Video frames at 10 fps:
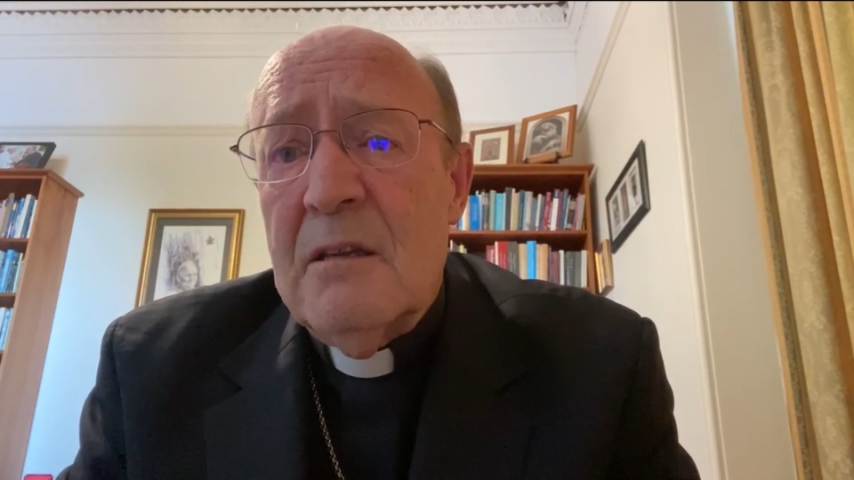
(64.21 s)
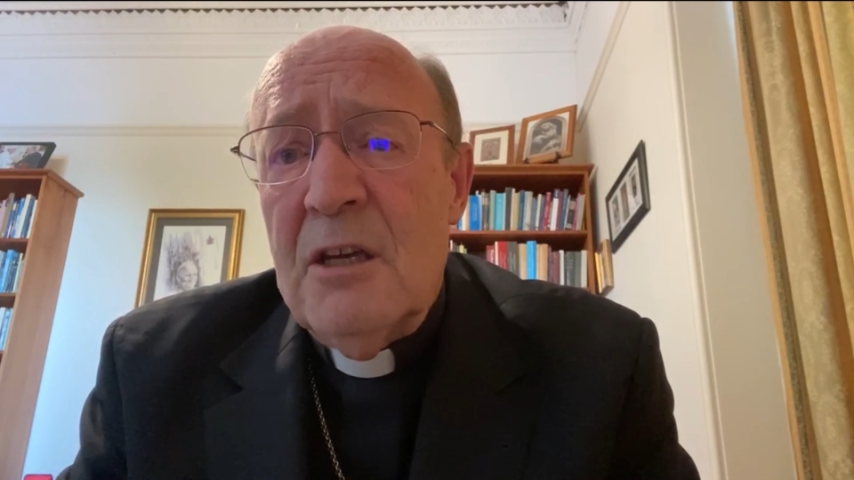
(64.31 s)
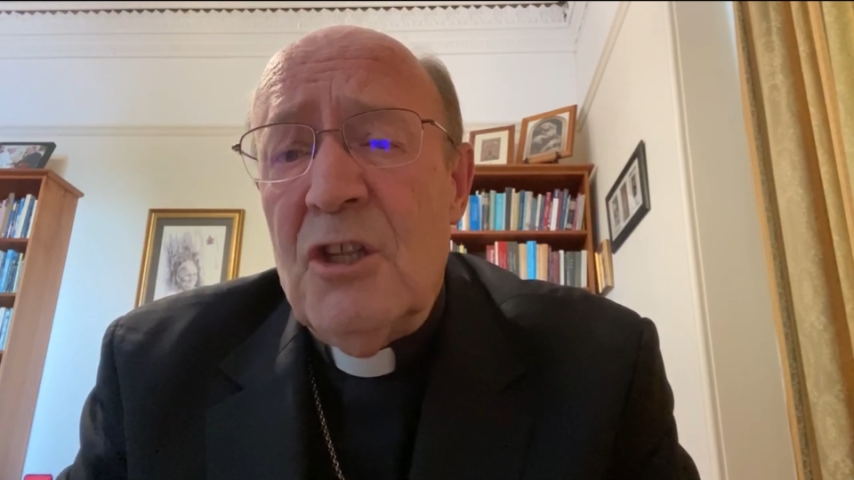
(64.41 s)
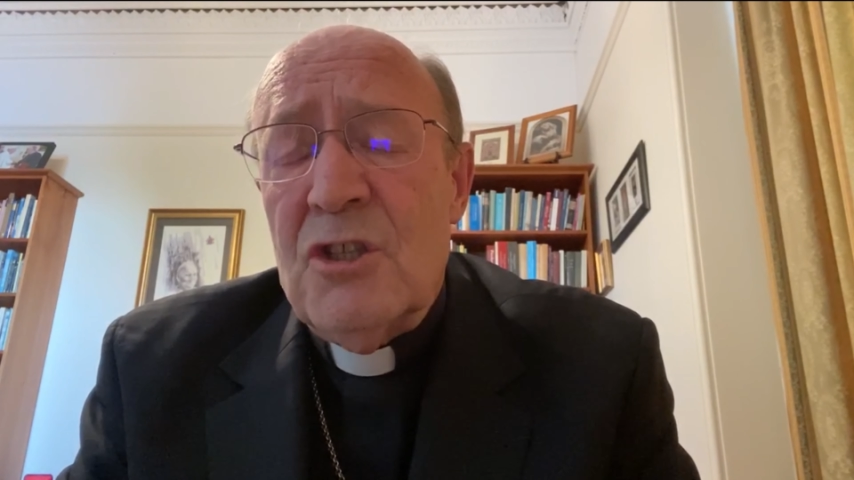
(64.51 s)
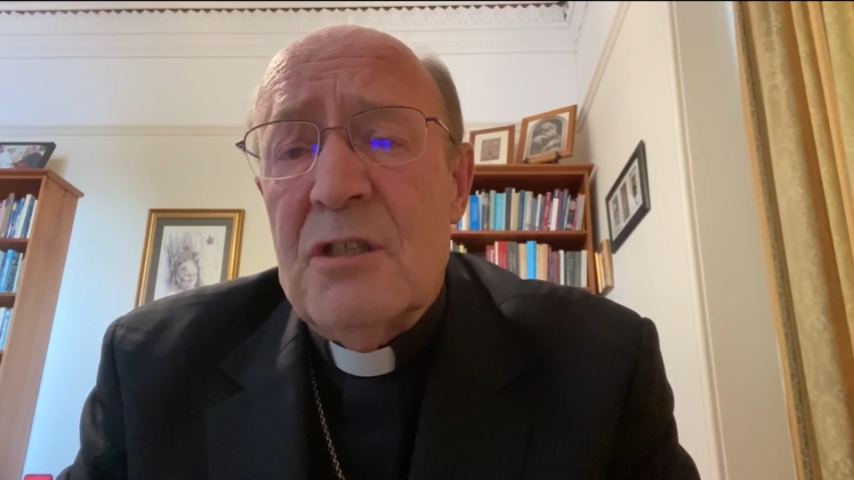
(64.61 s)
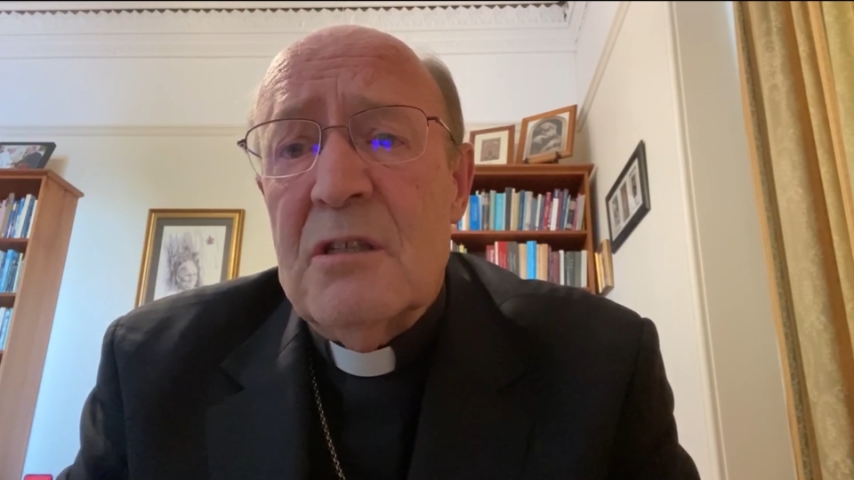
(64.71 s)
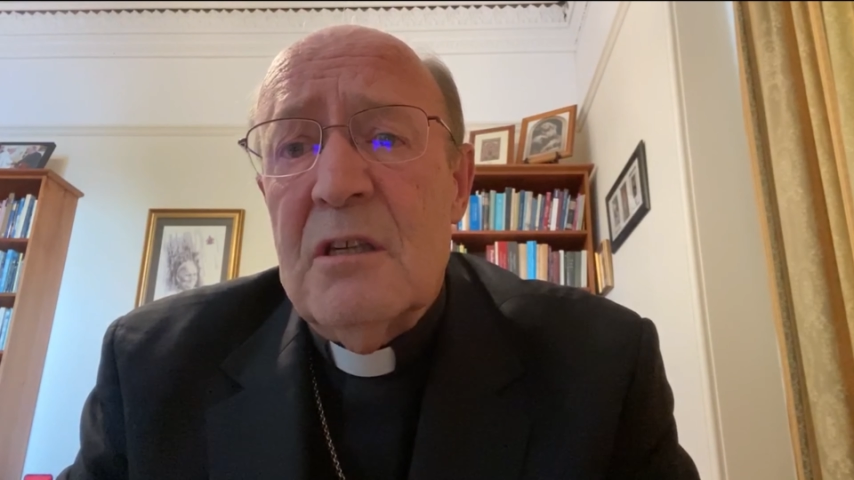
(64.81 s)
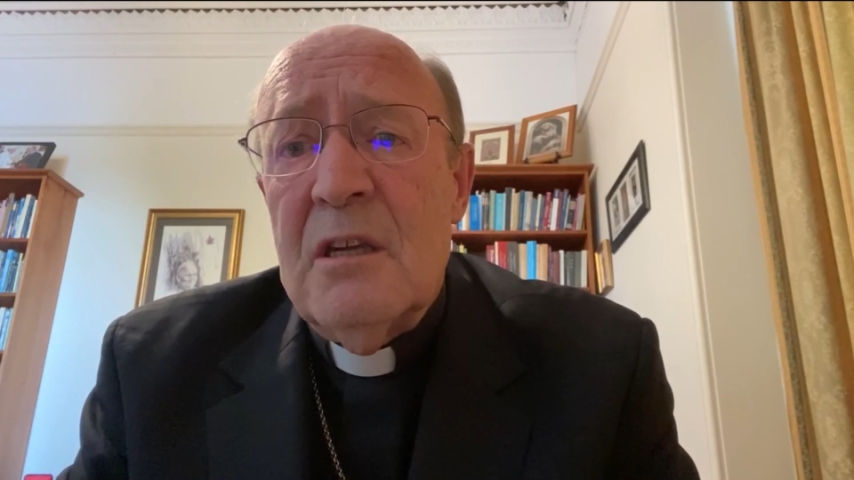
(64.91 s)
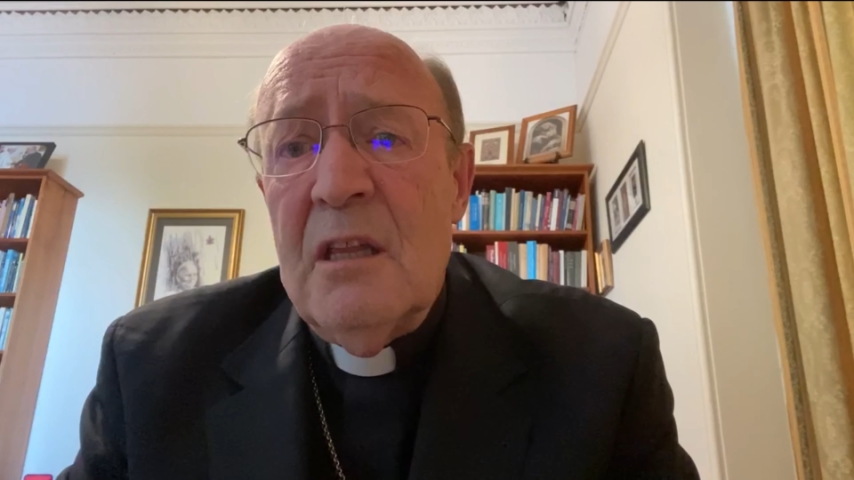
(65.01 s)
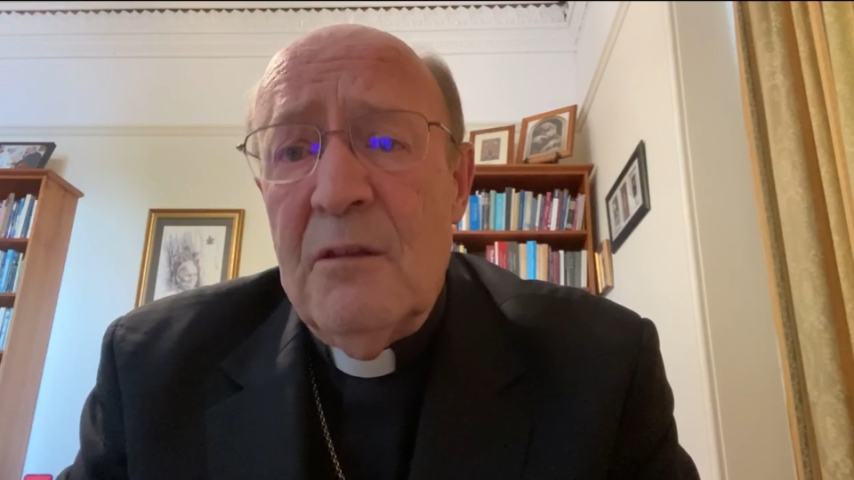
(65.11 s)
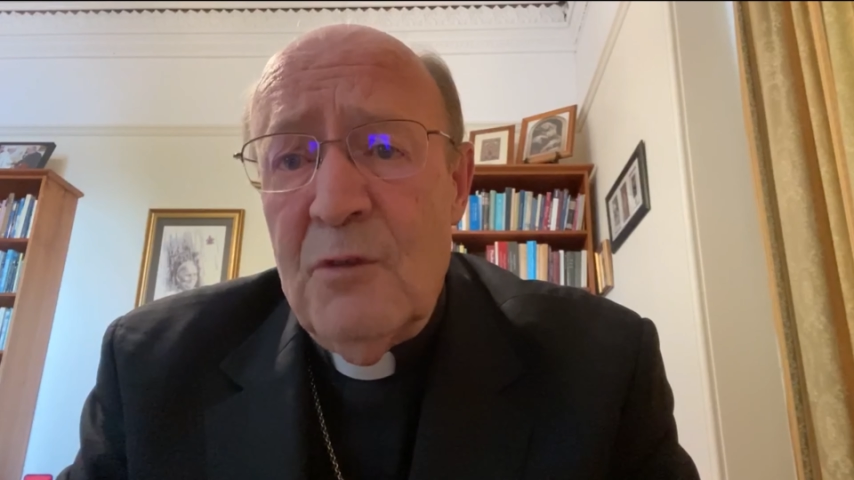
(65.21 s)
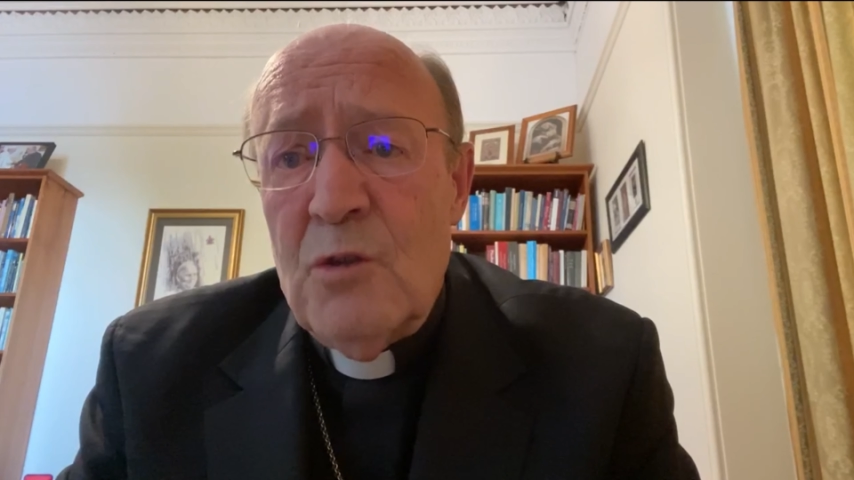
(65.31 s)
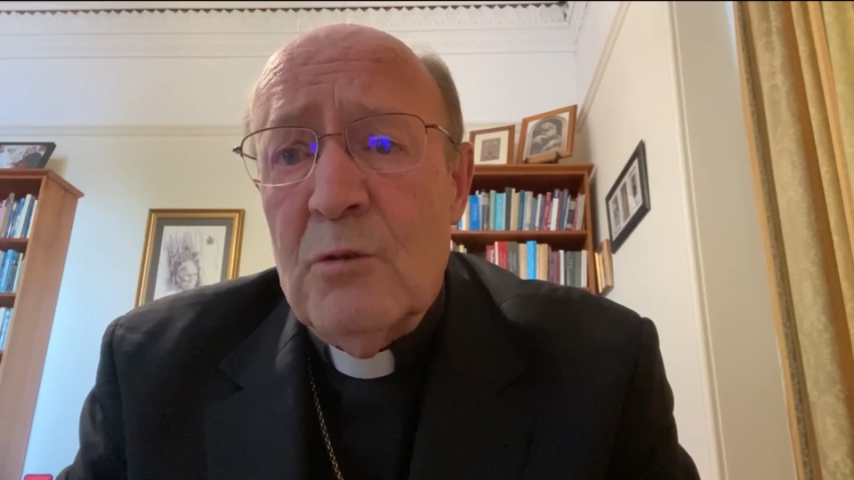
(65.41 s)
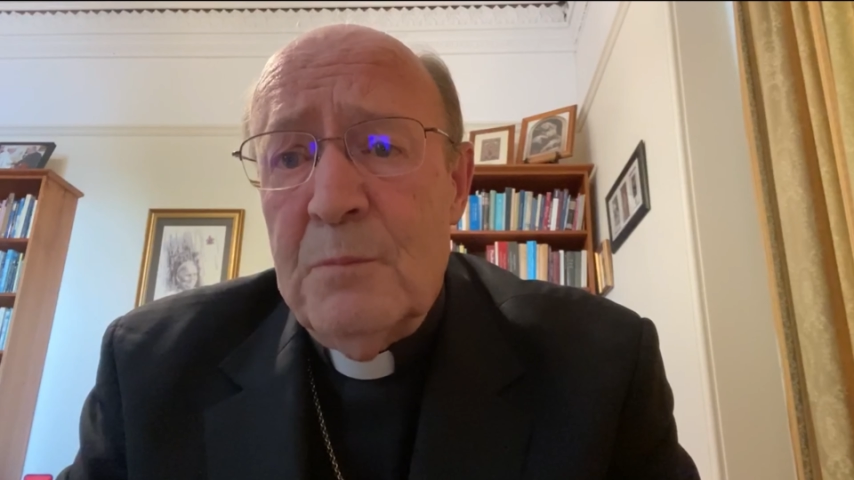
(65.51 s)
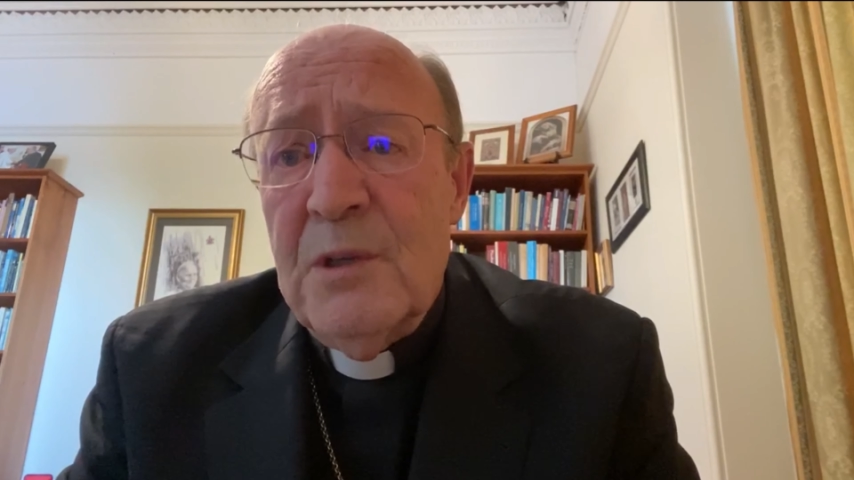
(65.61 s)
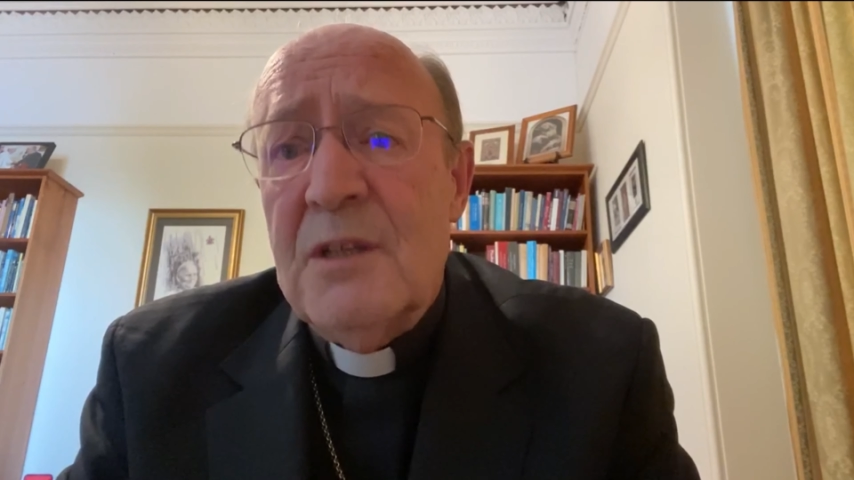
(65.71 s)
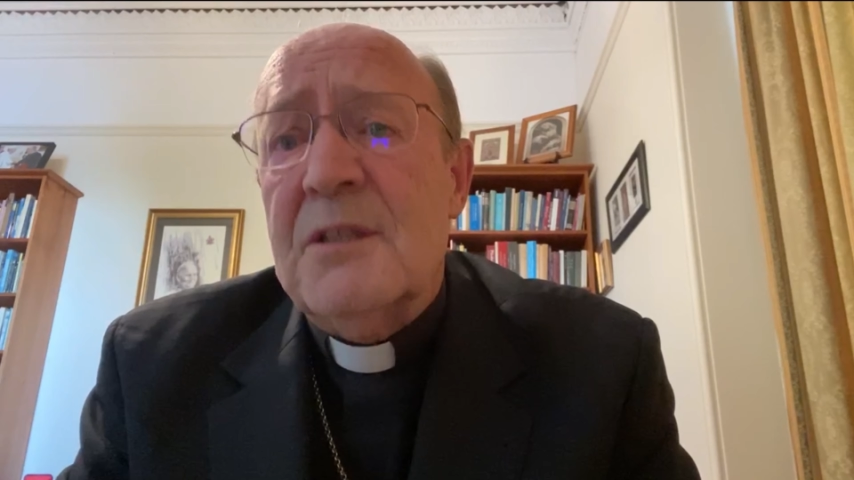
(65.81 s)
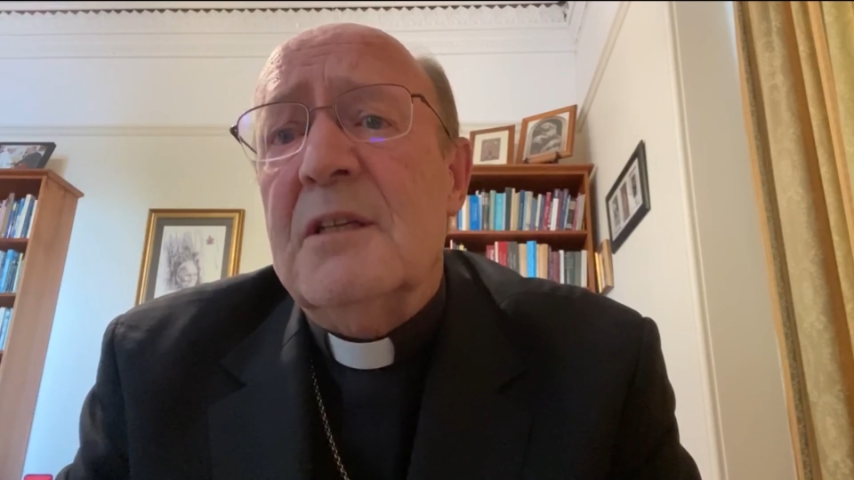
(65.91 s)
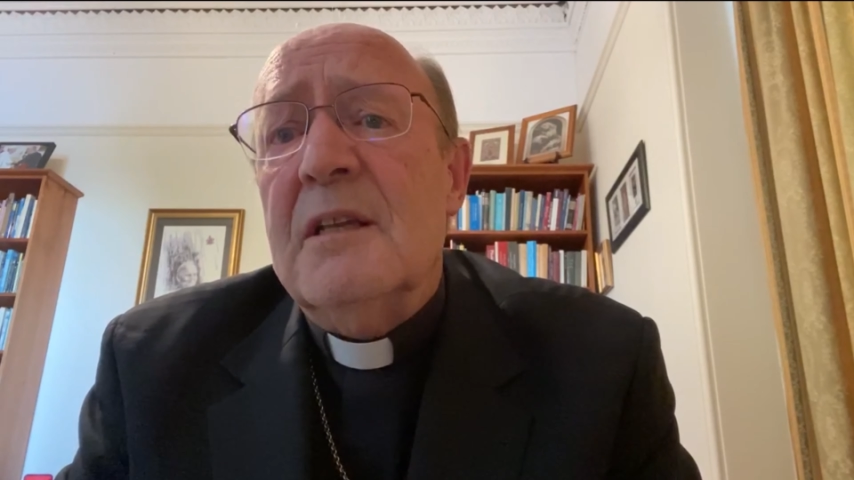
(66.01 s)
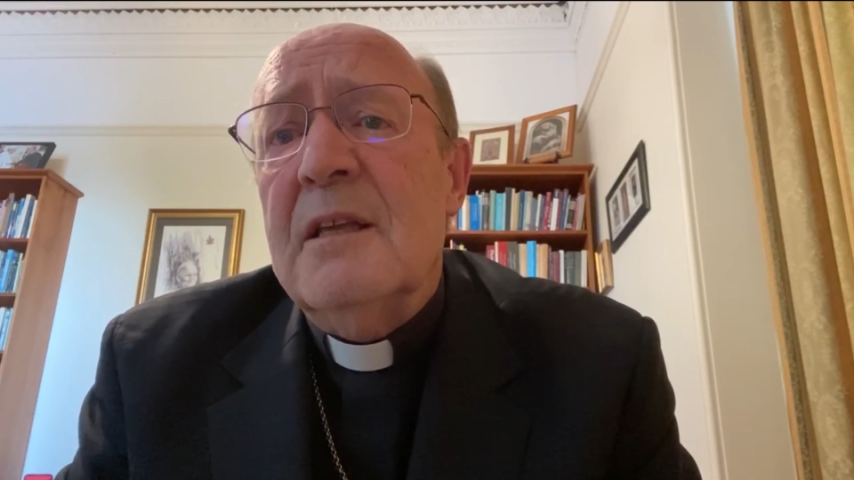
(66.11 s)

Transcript: each individual person.